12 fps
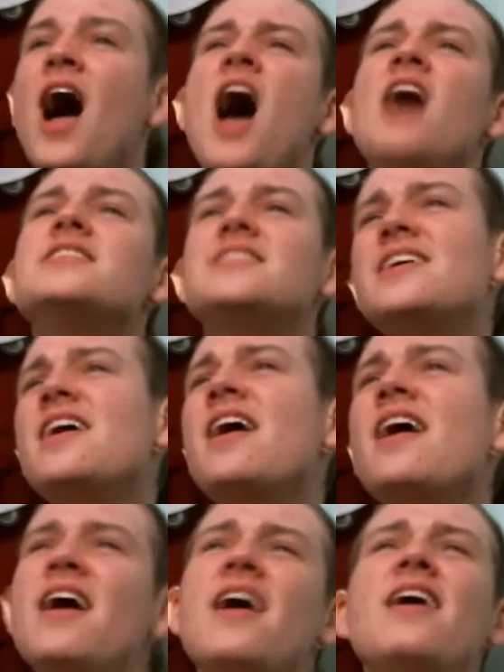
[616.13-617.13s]
see
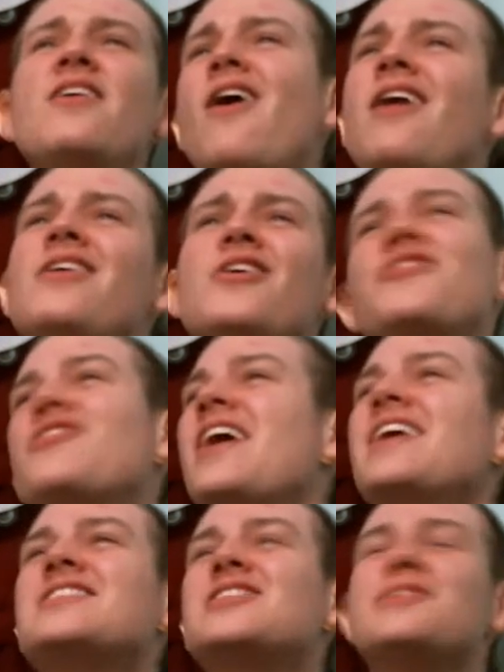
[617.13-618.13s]
it on your
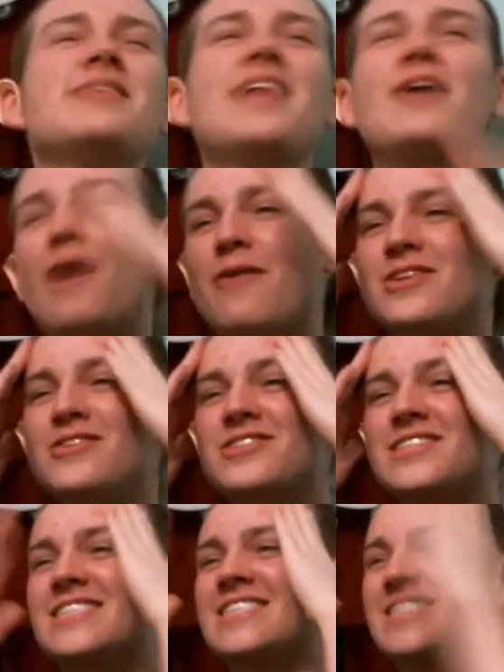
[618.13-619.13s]
face, she'd be like, why wouldn't you
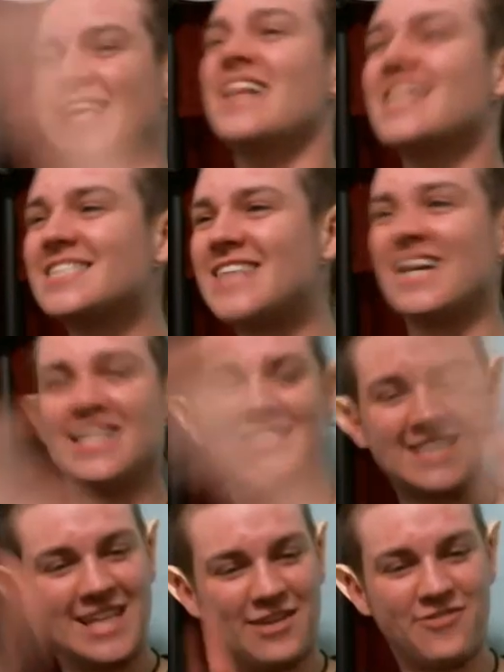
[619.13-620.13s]
just say the sentence
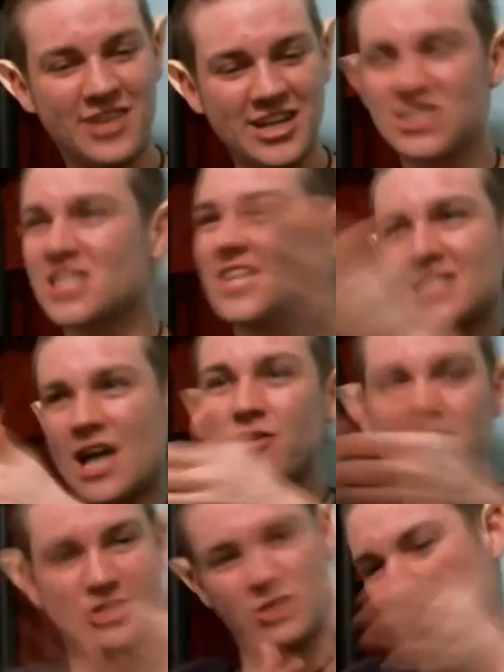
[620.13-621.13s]
and then finish that? That's how you're
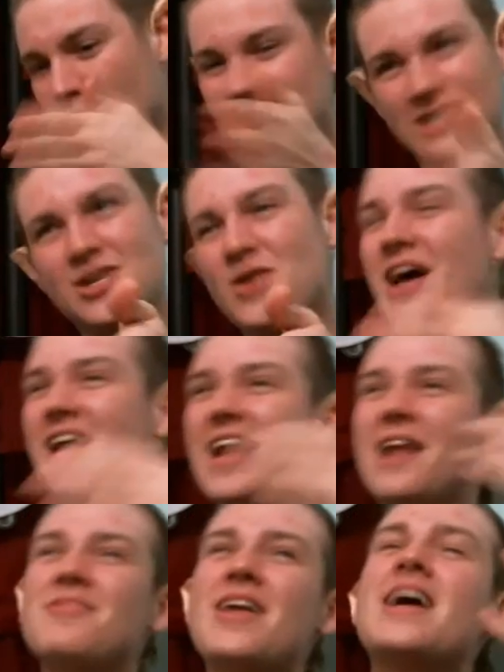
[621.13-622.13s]
supposed to do it. And
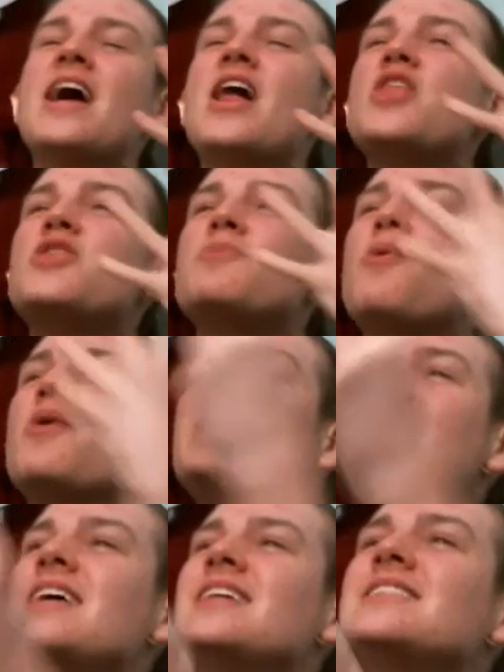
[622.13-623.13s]
I'm like, the point
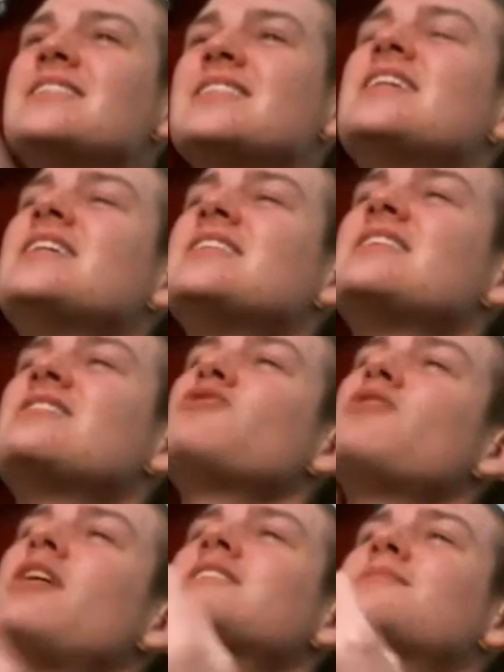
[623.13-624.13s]
is that you're
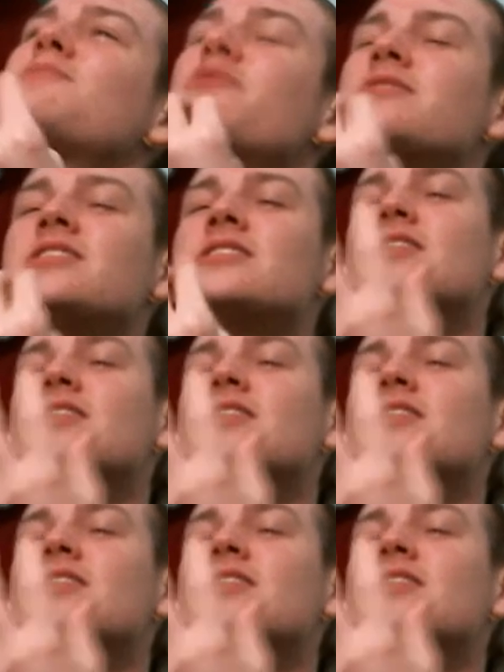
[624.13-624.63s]
not supposed to...